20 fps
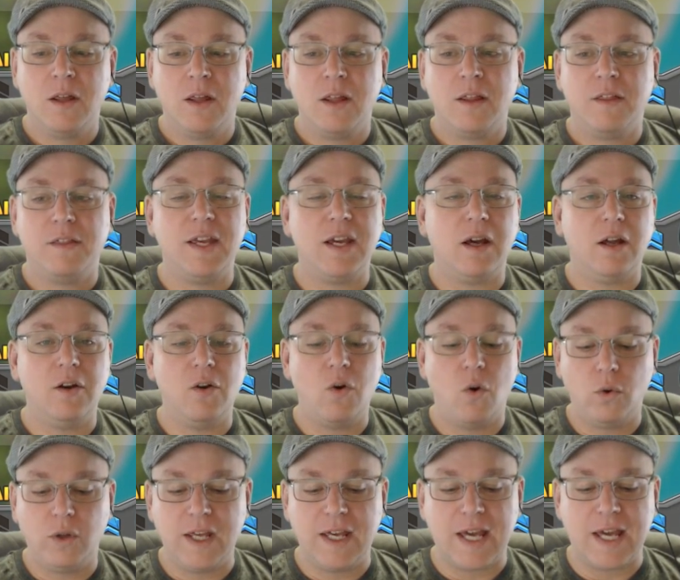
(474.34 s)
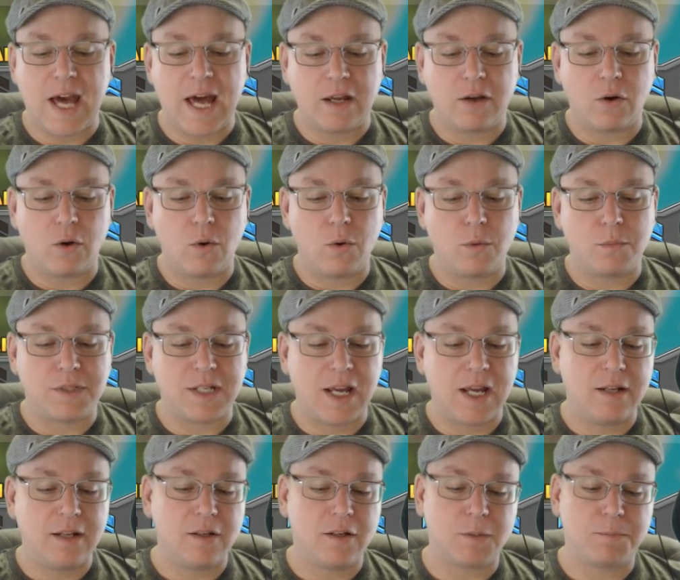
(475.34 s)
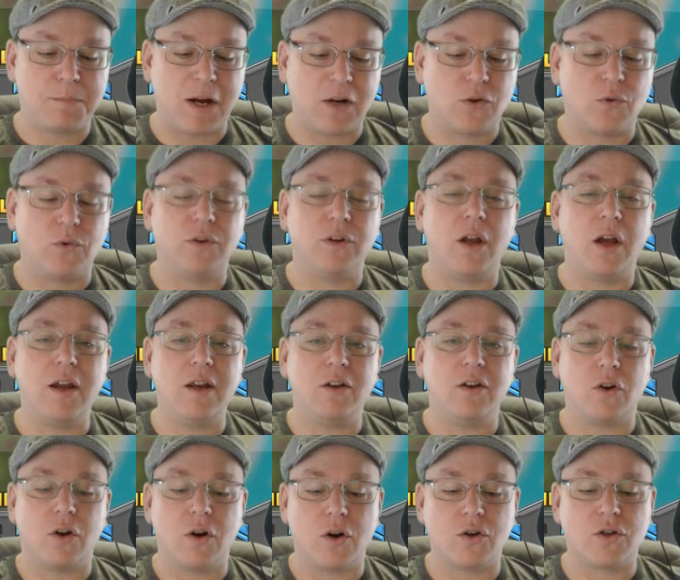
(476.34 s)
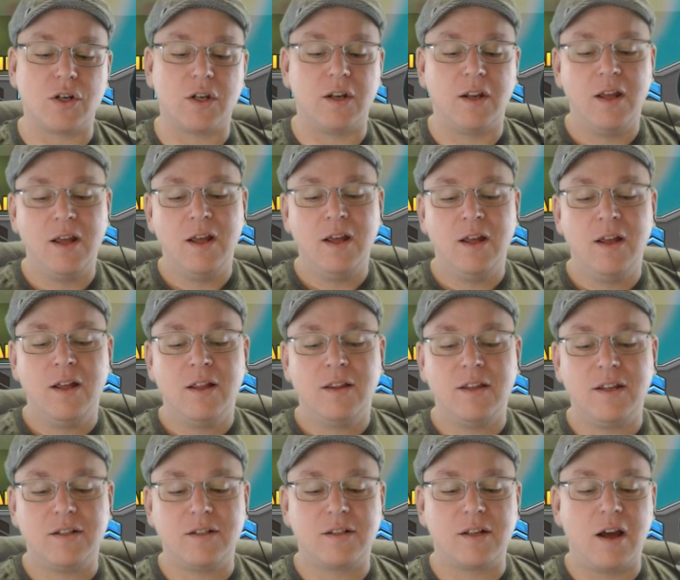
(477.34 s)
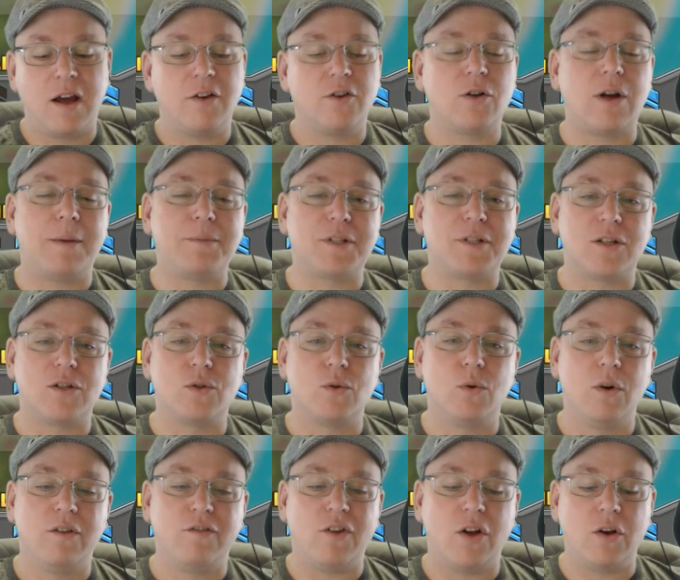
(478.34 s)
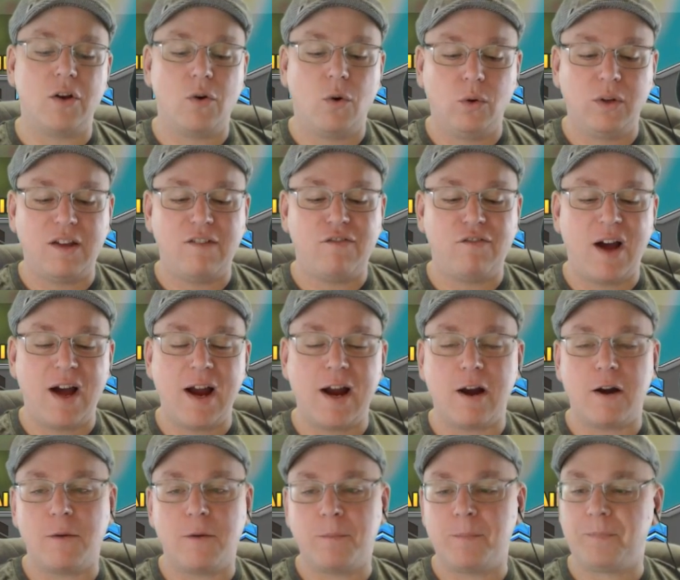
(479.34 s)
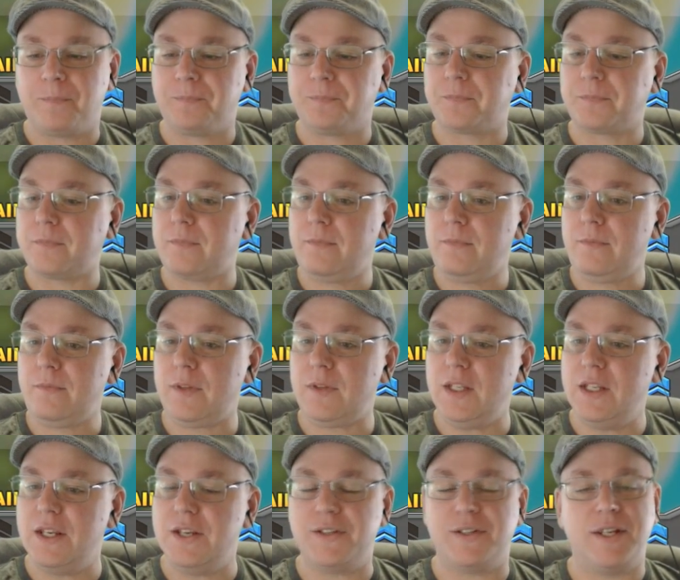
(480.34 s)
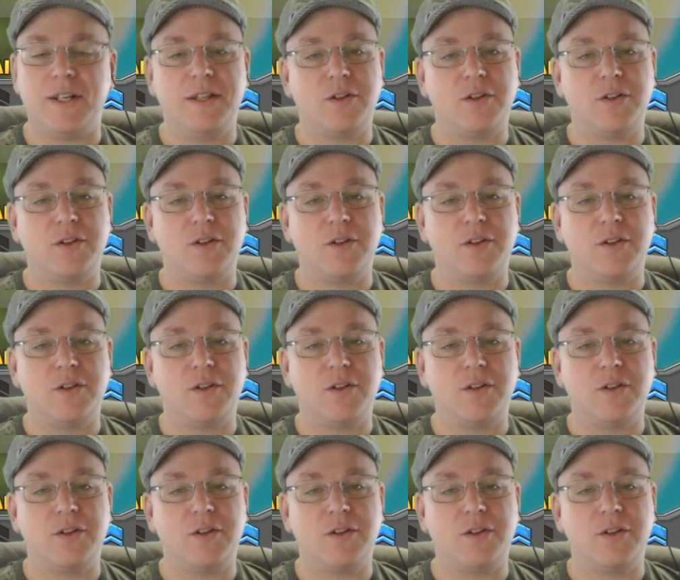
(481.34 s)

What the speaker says: The Unholy Catacombs and the Spectral Knight Incursion. This drops the Sword of Unholy Fire. You see the